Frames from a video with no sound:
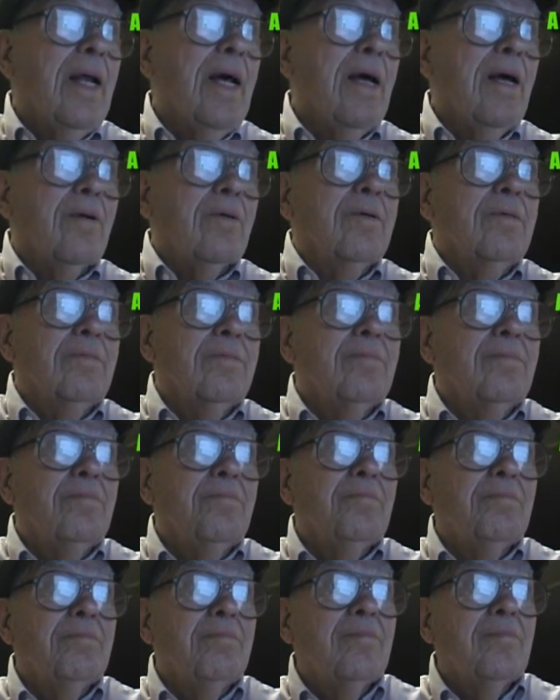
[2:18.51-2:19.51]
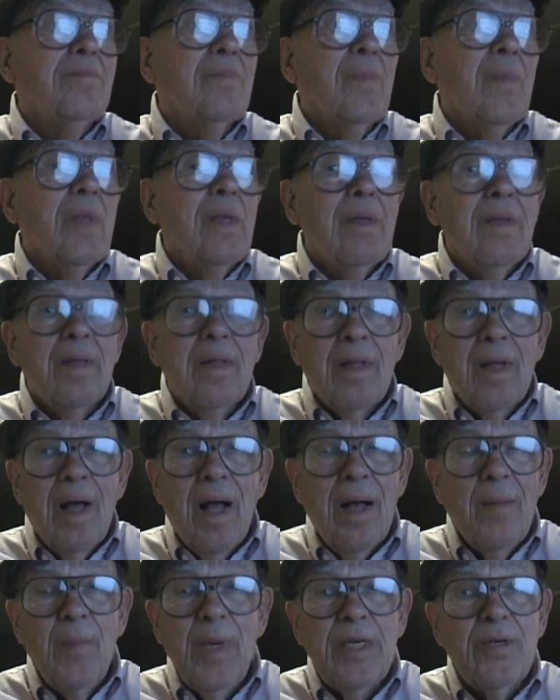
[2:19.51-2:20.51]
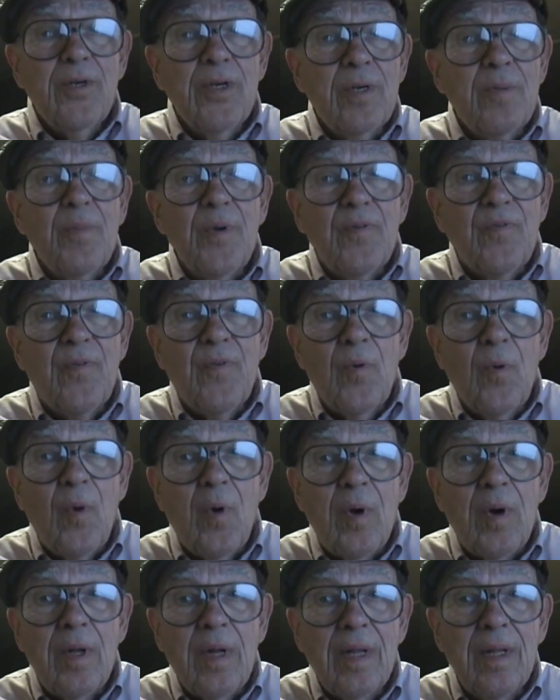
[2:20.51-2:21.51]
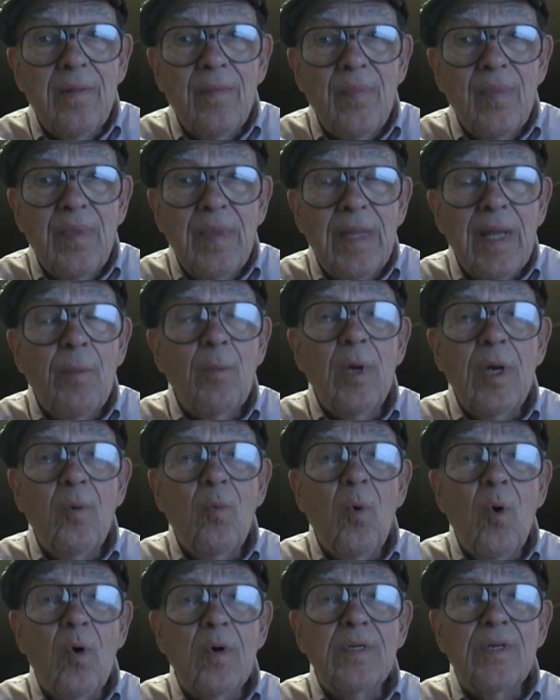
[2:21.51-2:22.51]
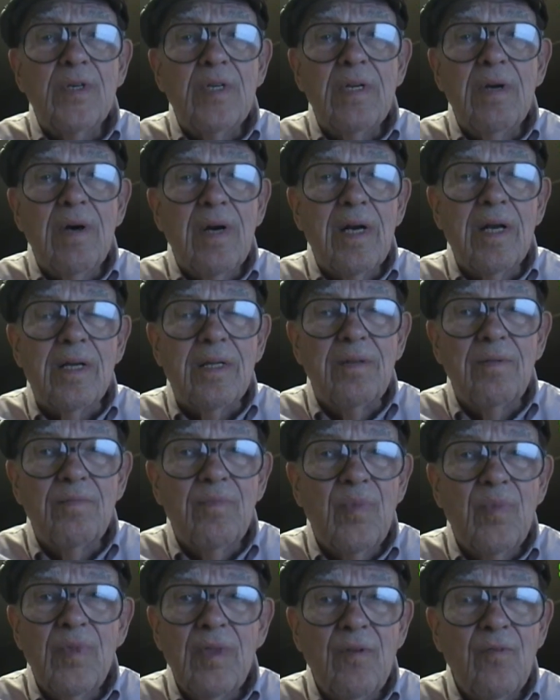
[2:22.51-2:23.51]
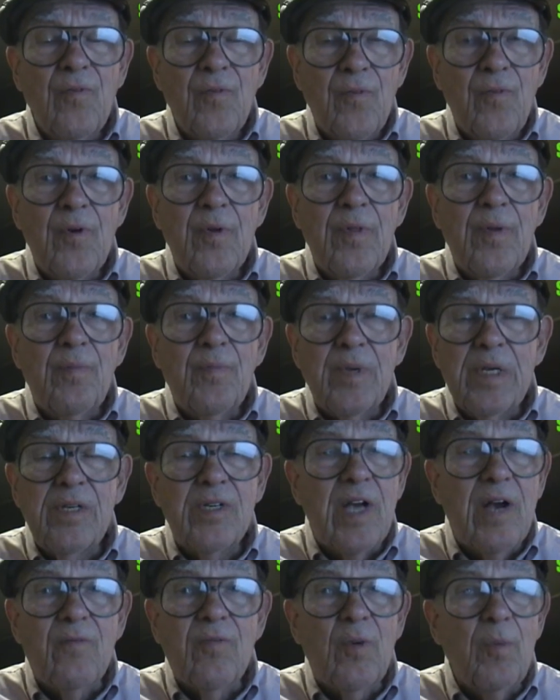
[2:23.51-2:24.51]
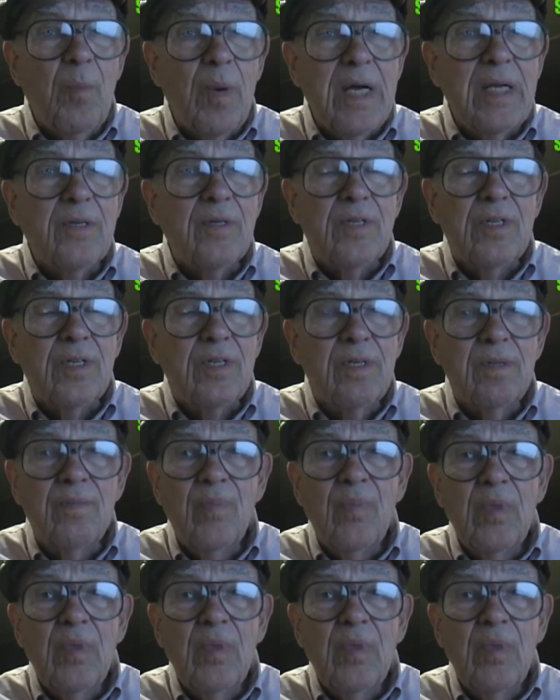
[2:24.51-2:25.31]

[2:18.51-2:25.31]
Now, I mentioned before that when the war started, for the several months,